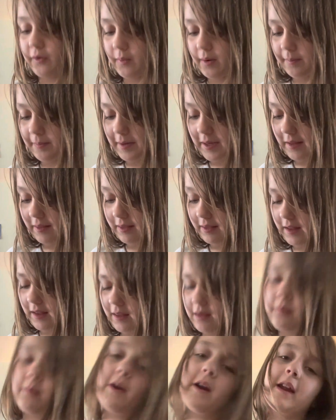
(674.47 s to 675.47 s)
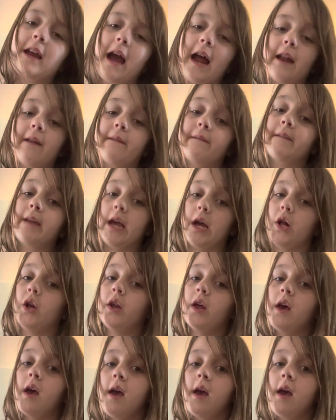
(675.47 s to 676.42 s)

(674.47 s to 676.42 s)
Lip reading: one because this one kind of failed,